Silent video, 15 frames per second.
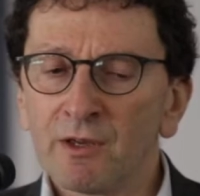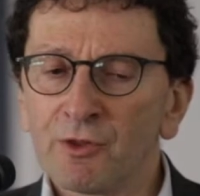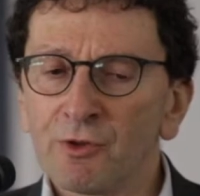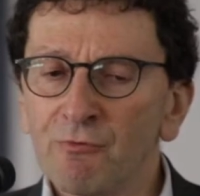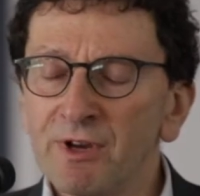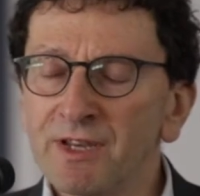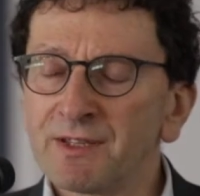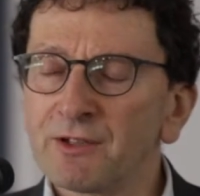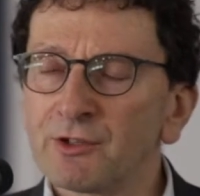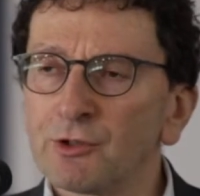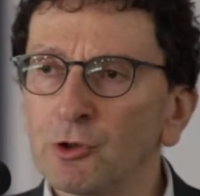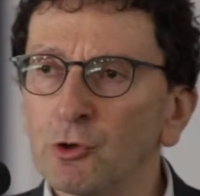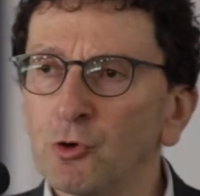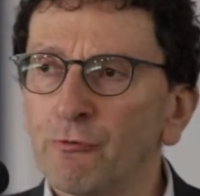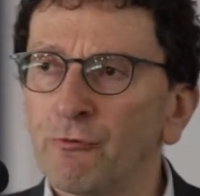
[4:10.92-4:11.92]
The reason
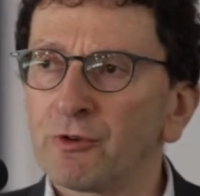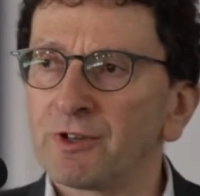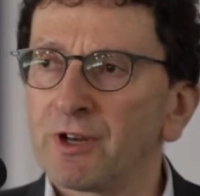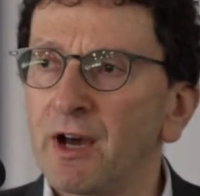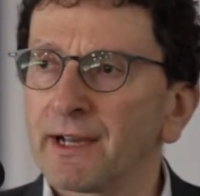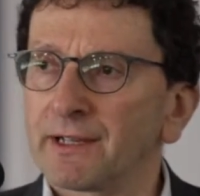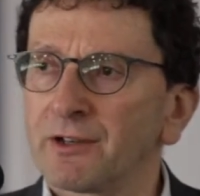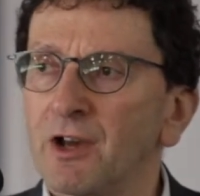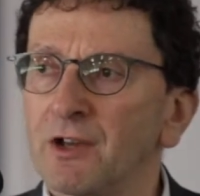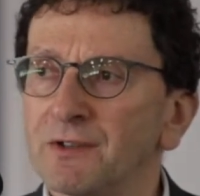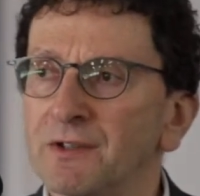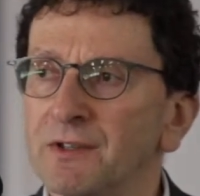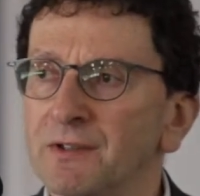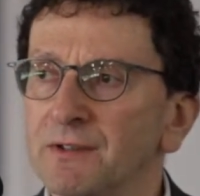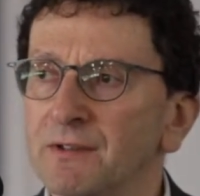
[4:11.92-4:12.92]
to look for a
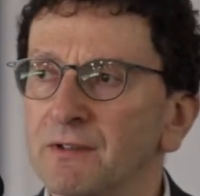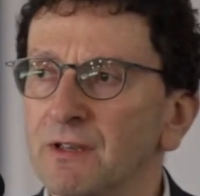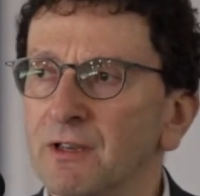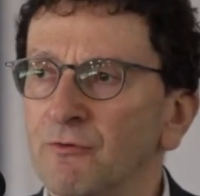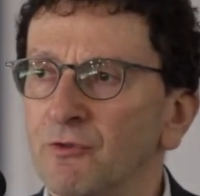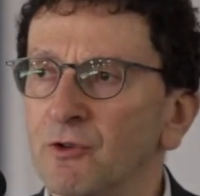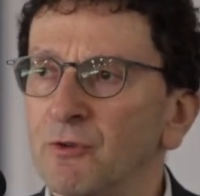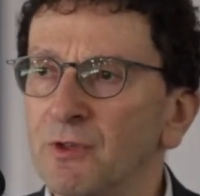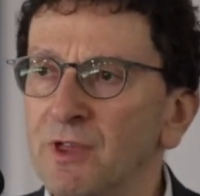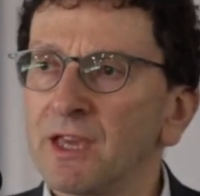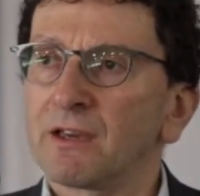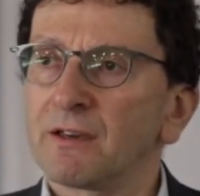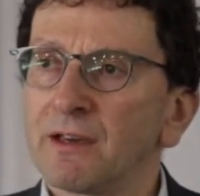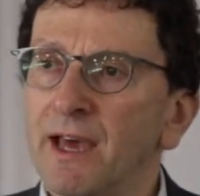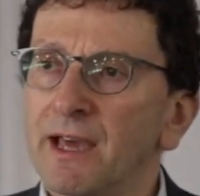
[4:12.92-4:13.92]
diagnosis, if you
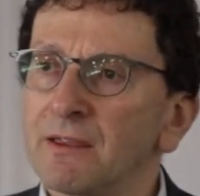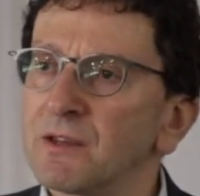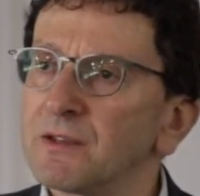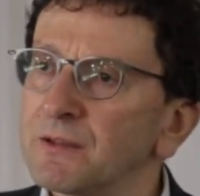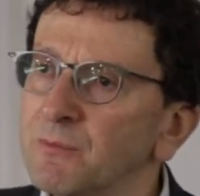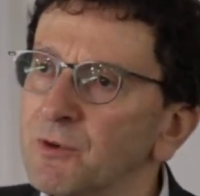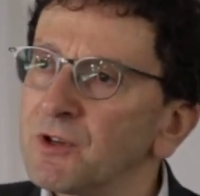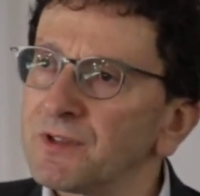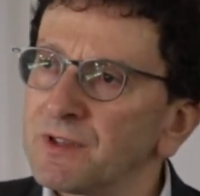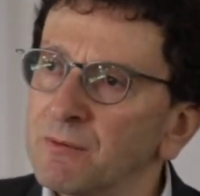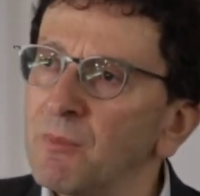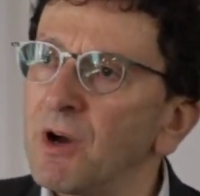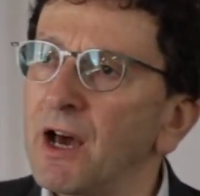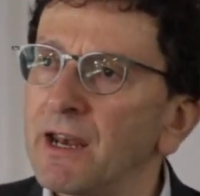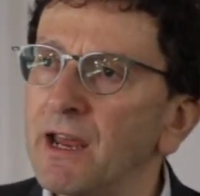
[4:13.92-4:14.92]
think, hey, this
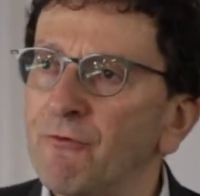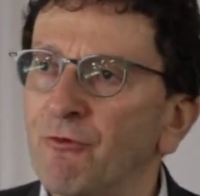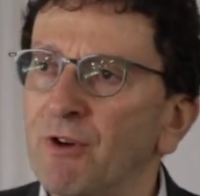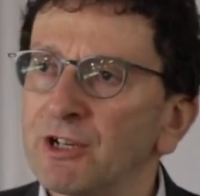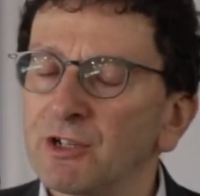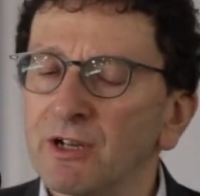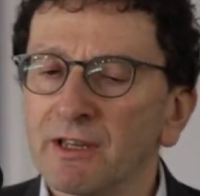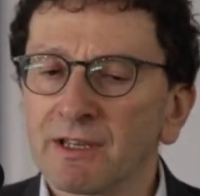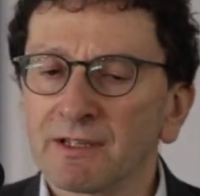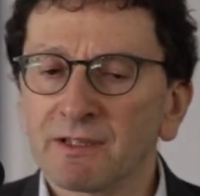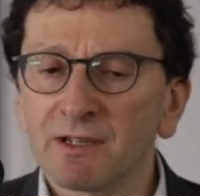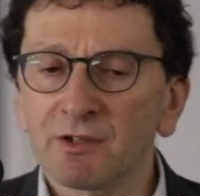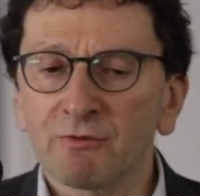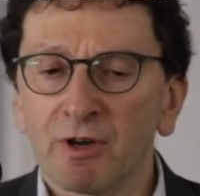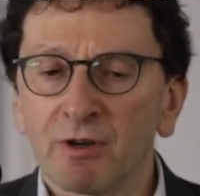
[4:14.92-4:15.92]
person might have Fragile X
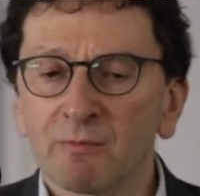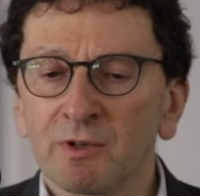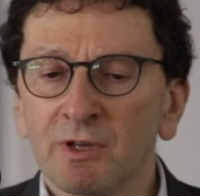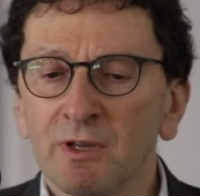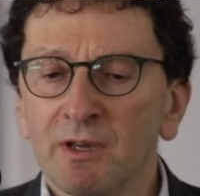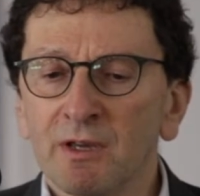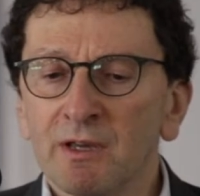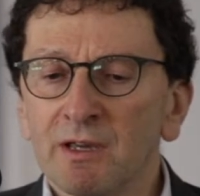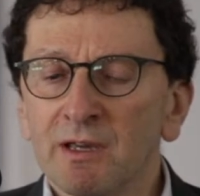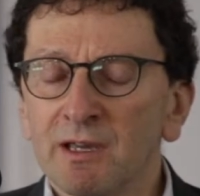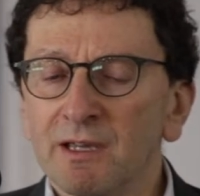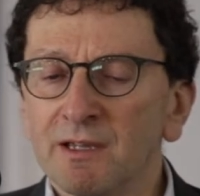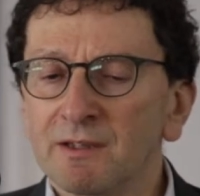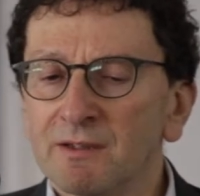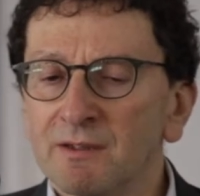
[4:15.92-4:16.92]
syndrome,
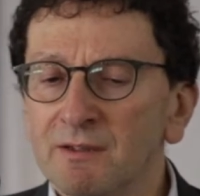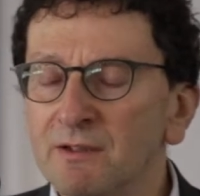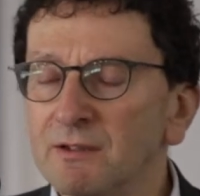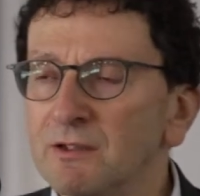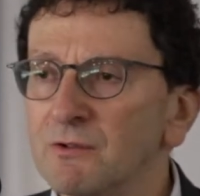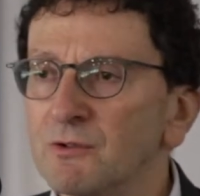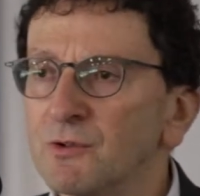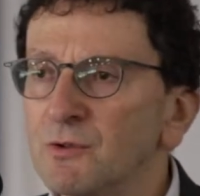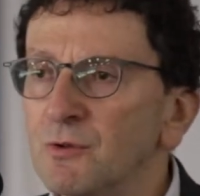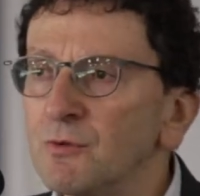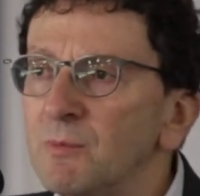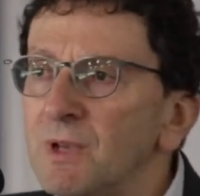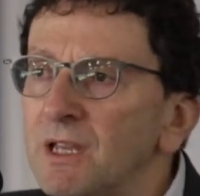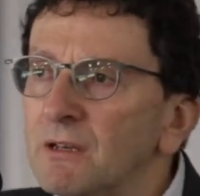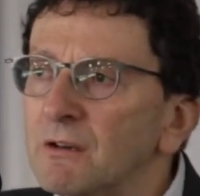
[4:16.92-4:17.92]
is to
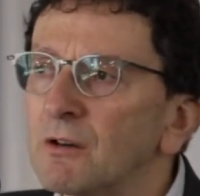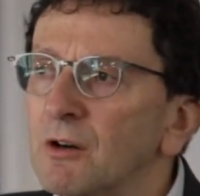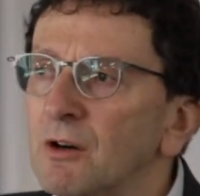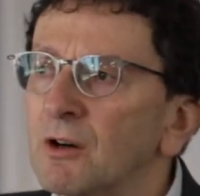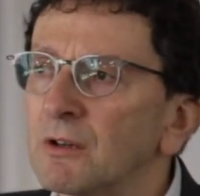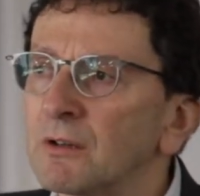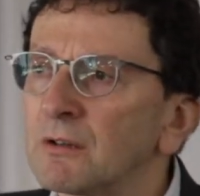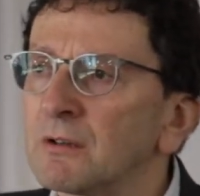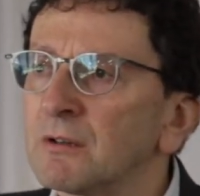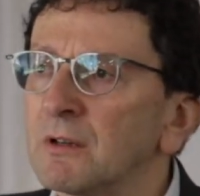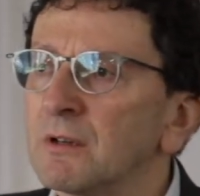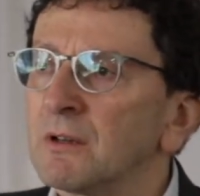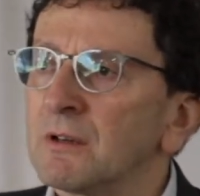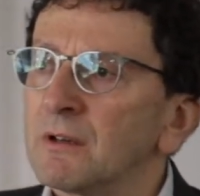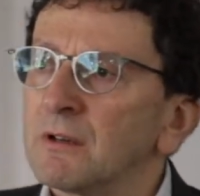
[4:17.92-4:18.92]
zoom in on
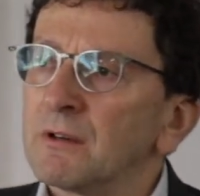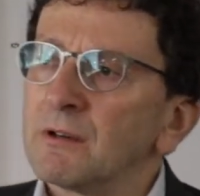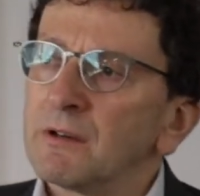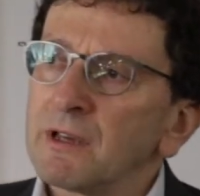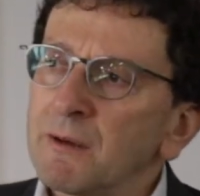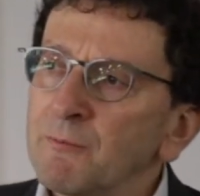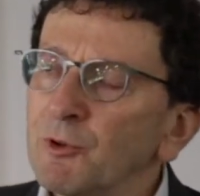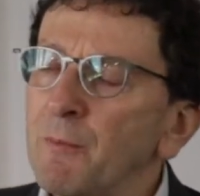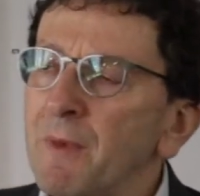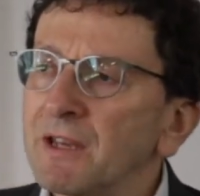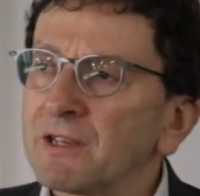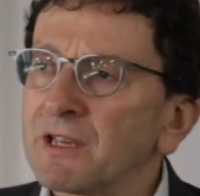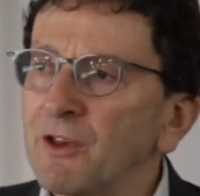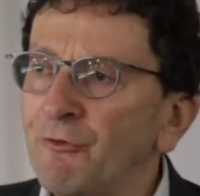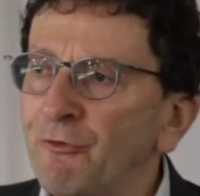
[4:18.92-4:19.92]

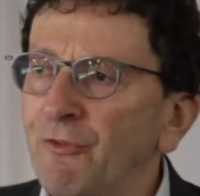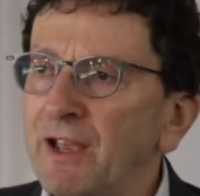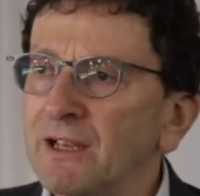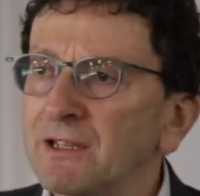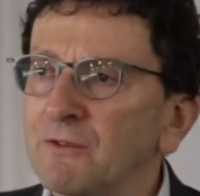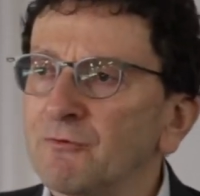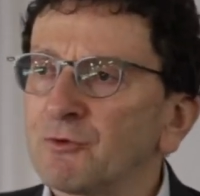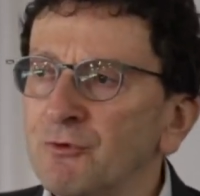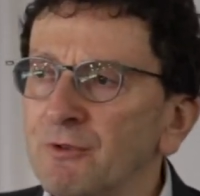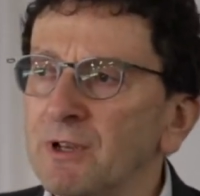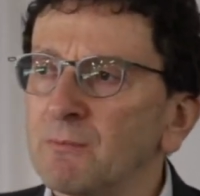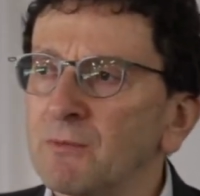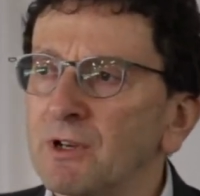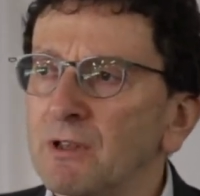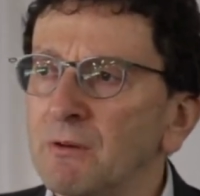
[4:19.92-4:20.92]
implementing effective
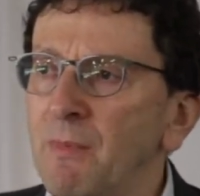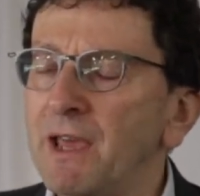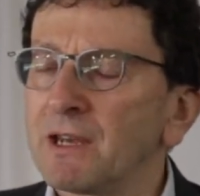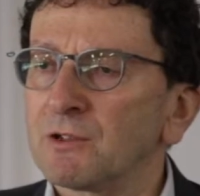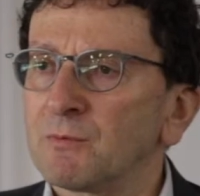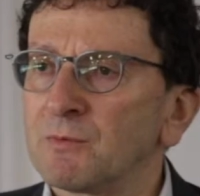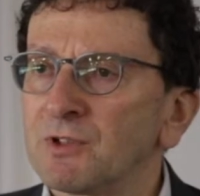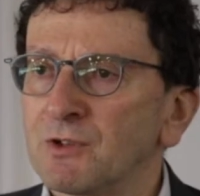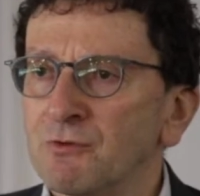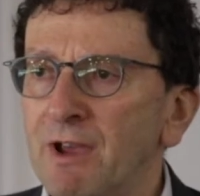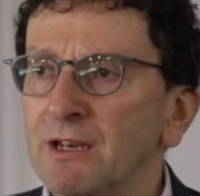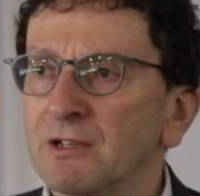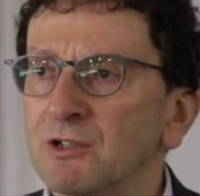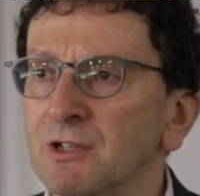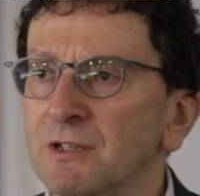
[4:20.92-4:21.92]
treatment and management
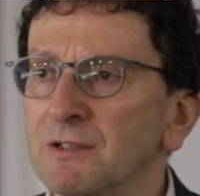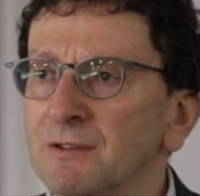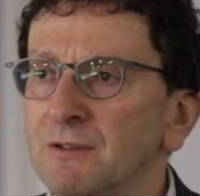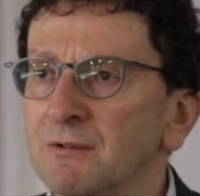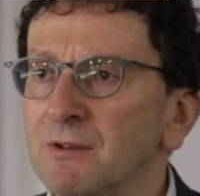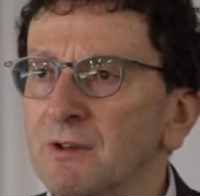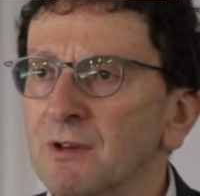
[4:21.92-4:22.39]
strategies.